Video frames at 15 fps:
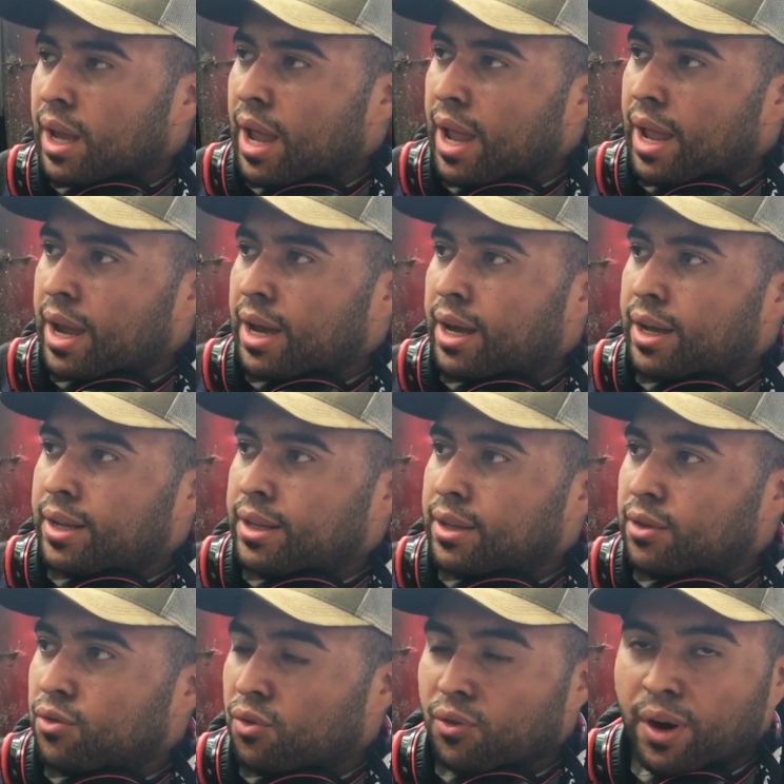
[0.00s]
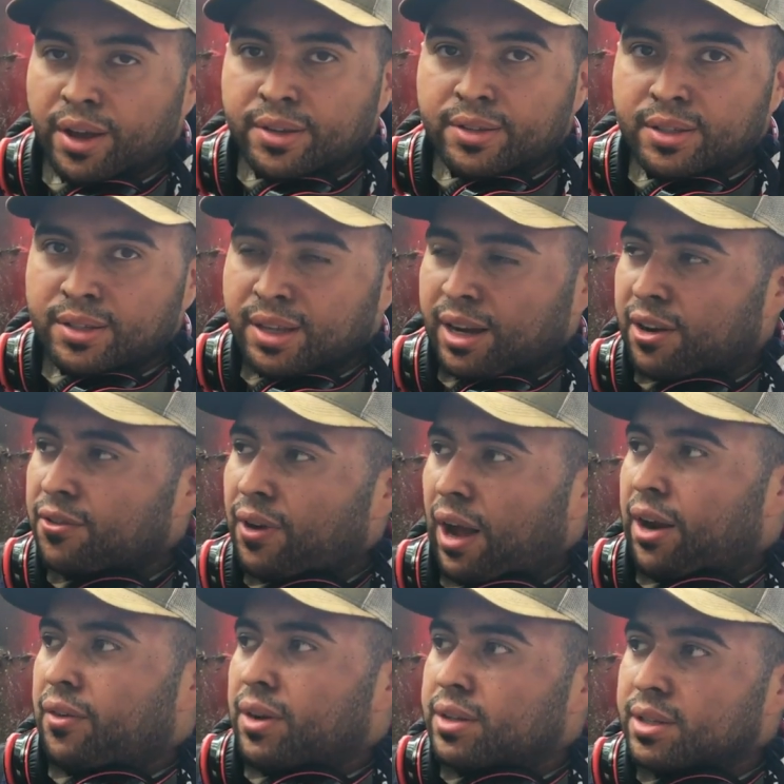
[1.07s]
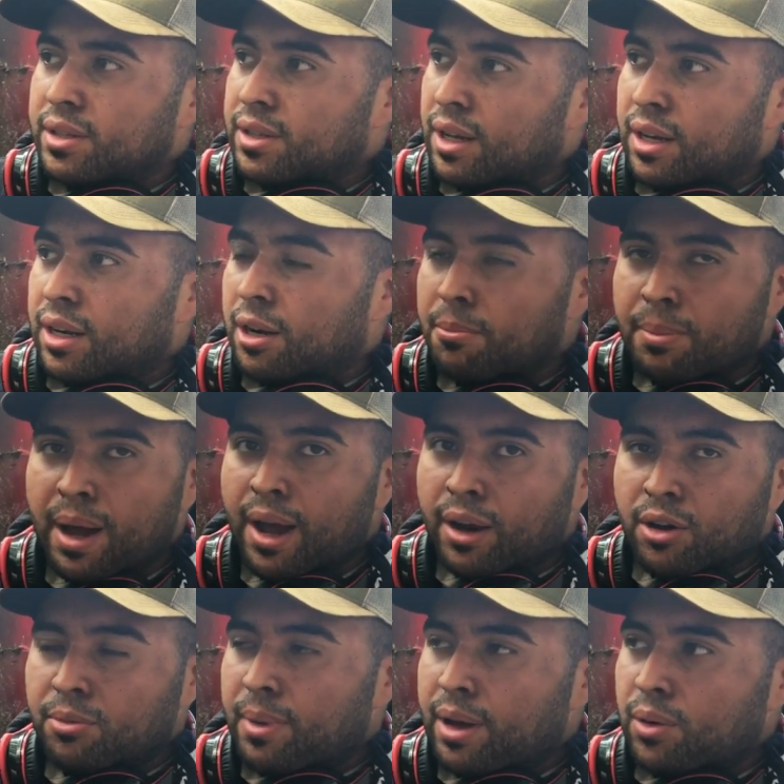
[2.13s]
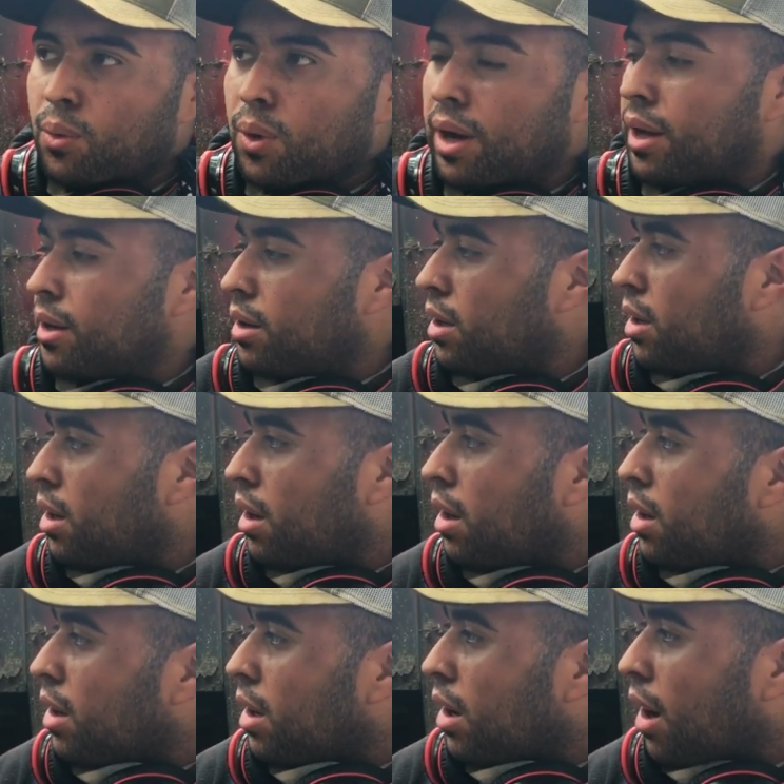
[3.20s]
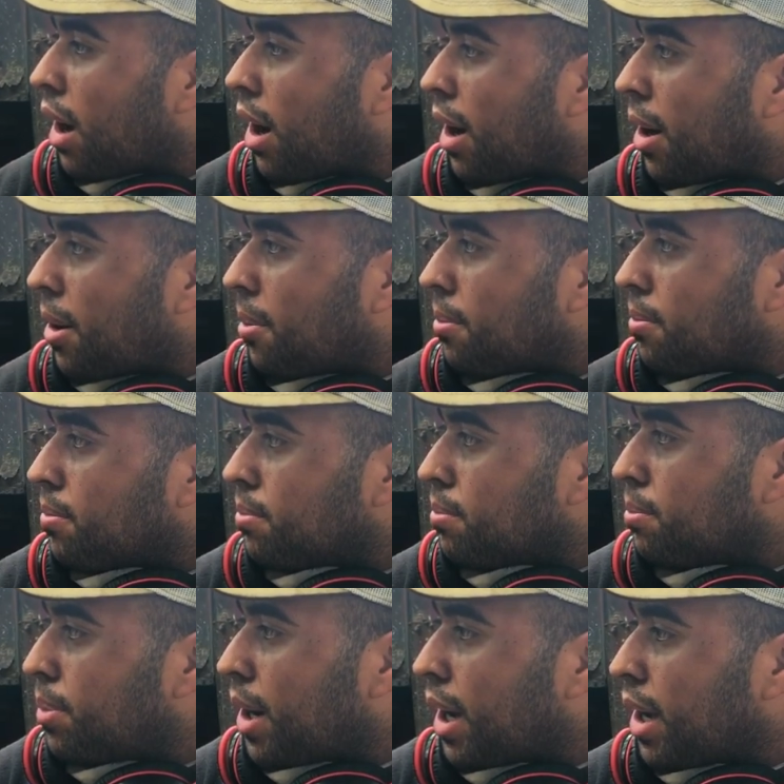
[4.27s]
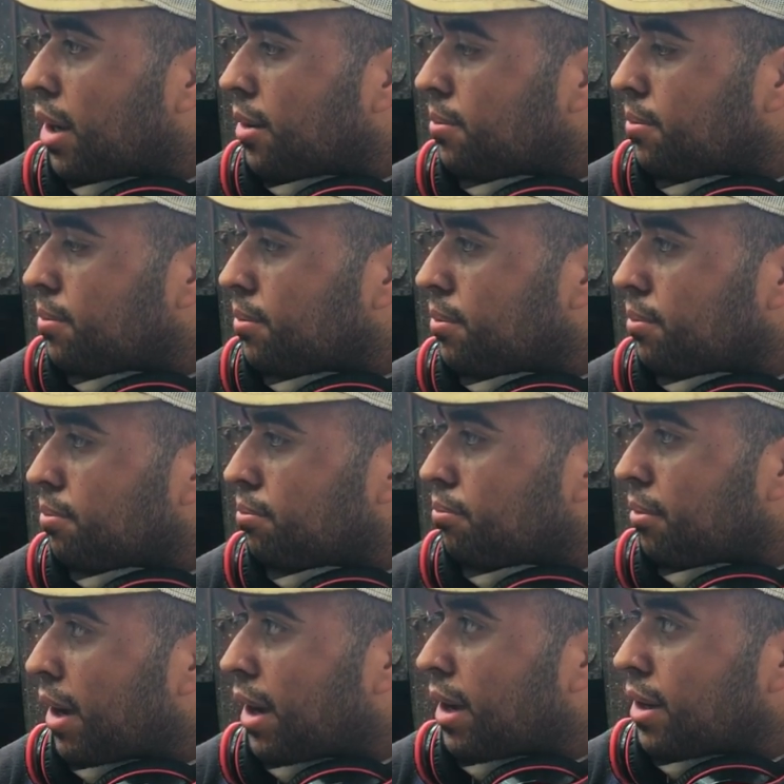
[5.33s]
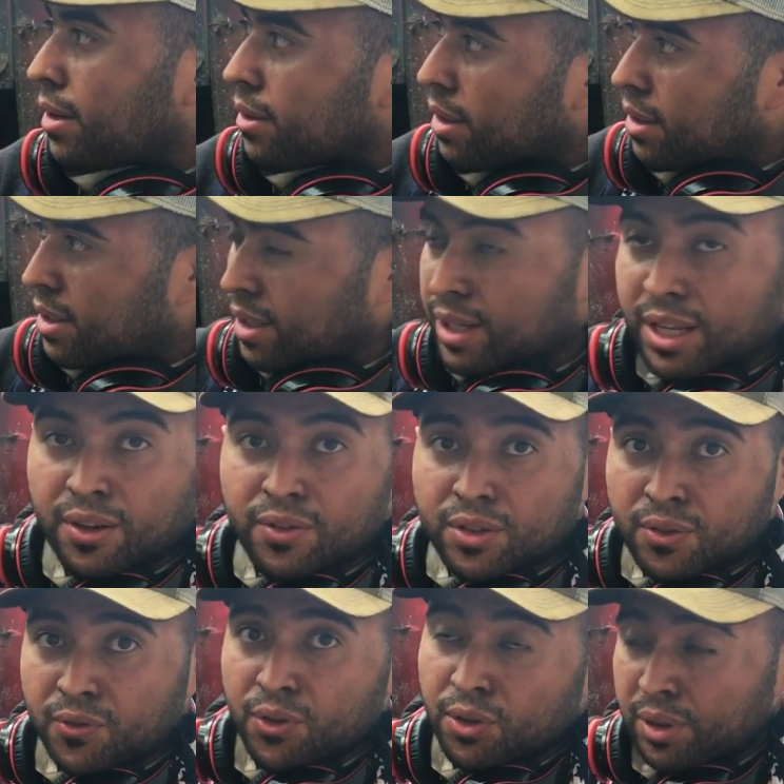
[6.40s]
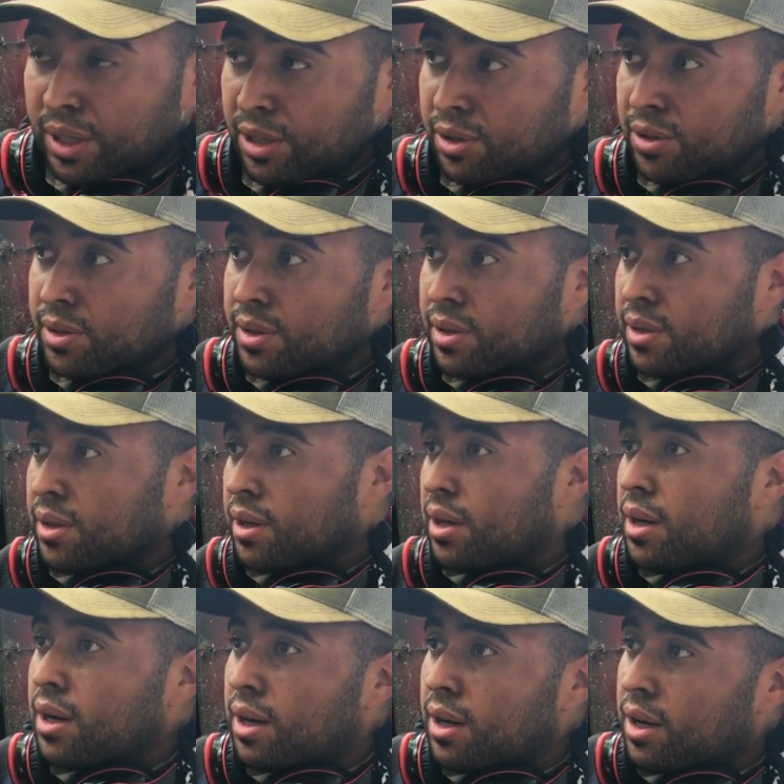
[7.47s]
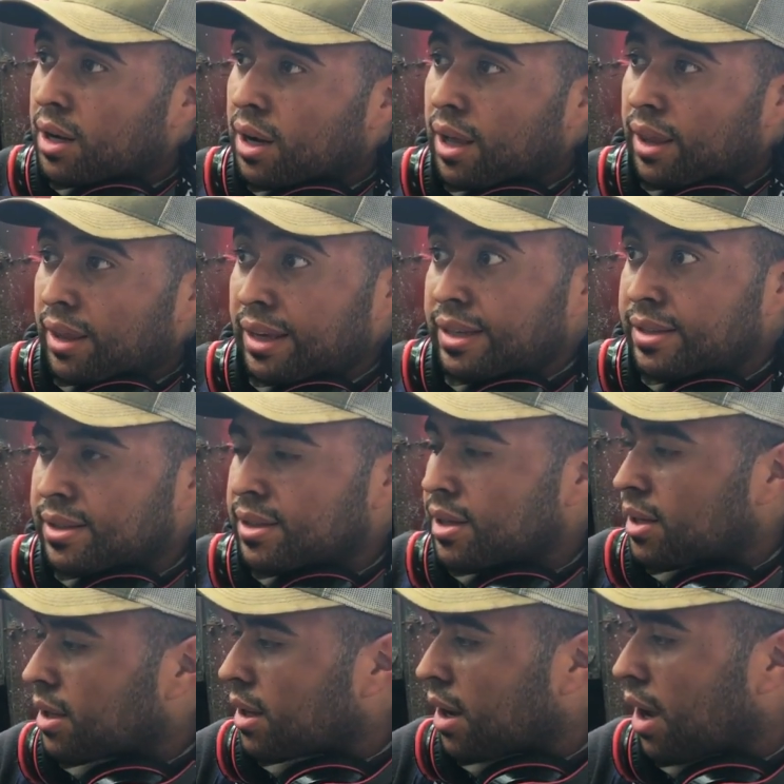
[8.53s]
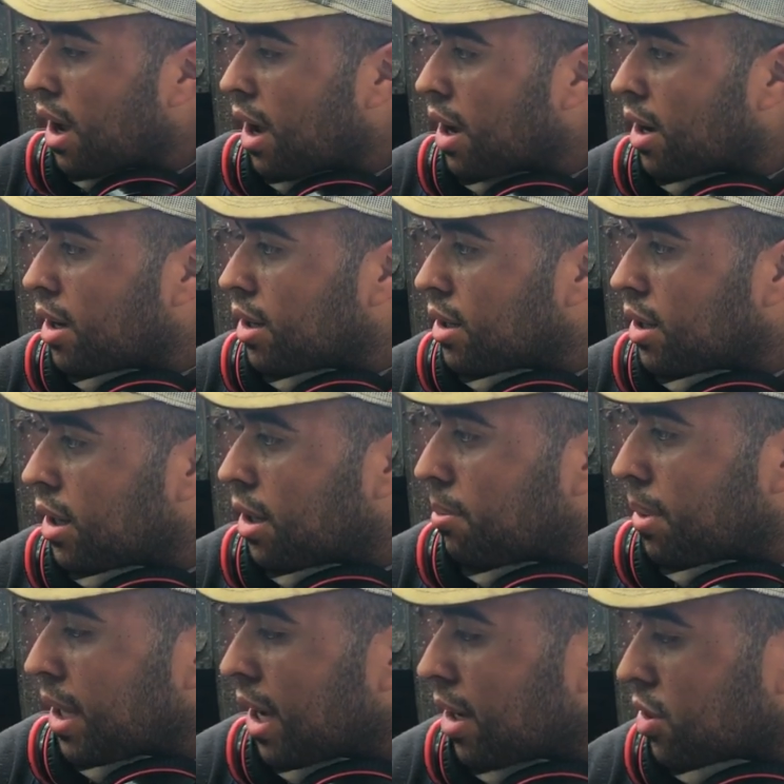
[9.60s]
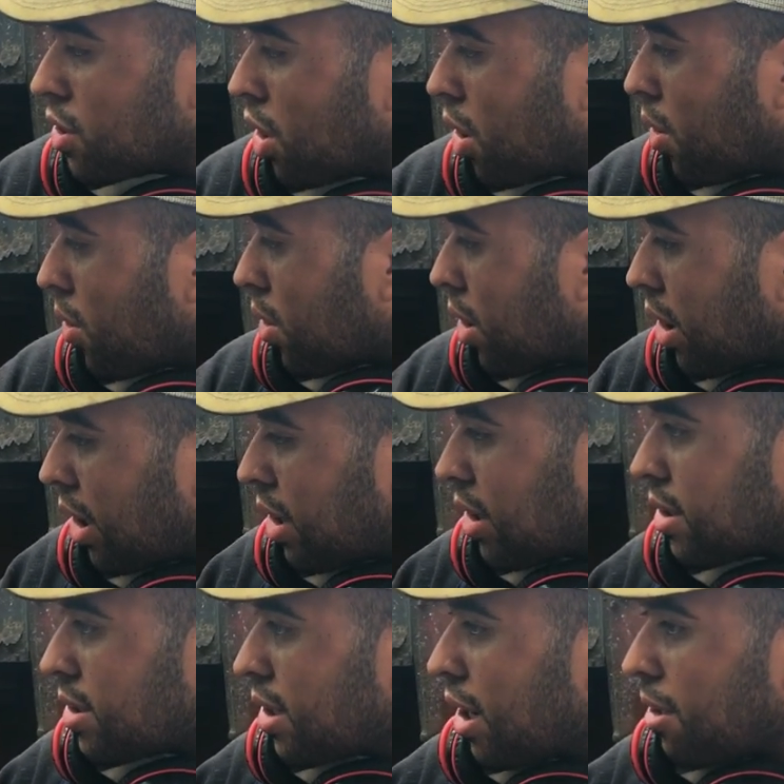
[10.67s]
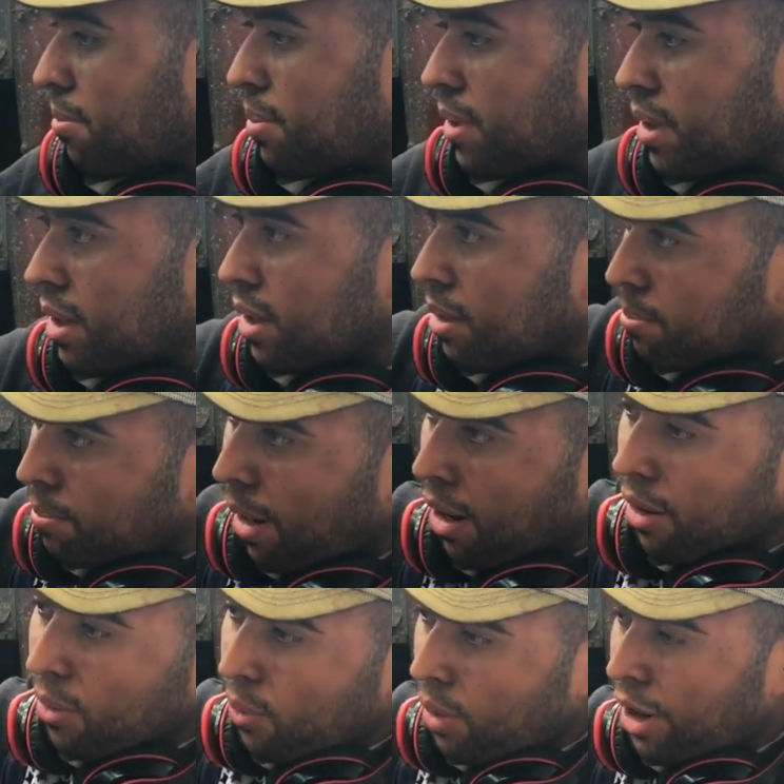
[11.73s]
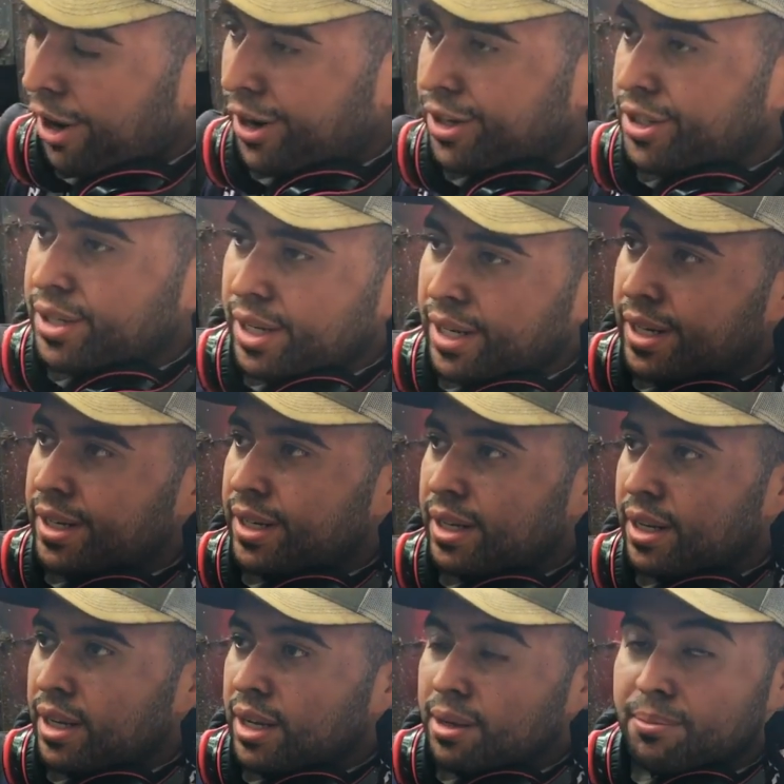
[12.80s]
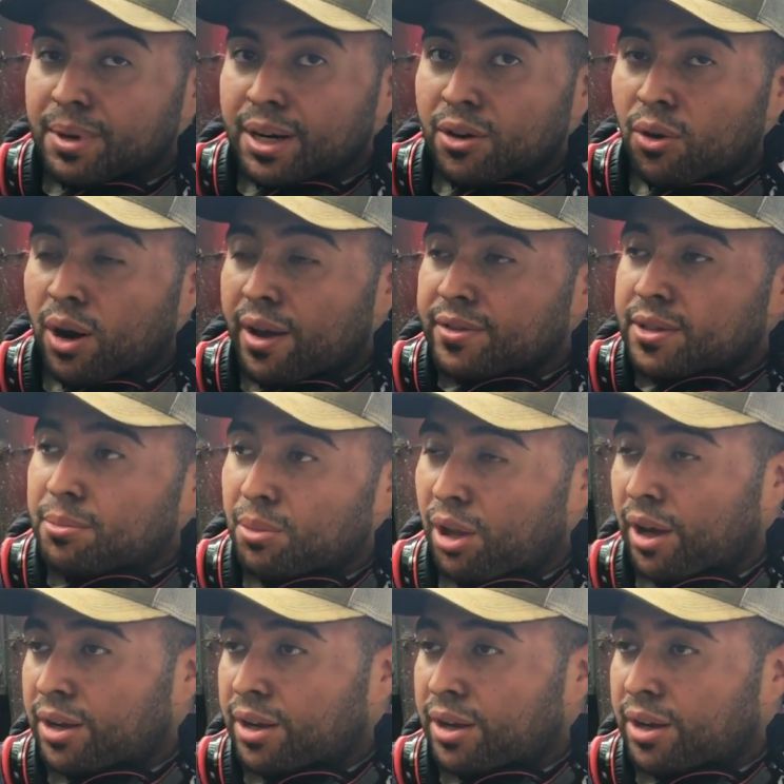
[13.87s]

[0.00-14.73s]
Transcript: and the rust is like a virus. It's gonna come back no matter what. Um, but it's gonna give us a few years at least, and uh, but yeah, so clean this up, power wash, and I'm gonna go have some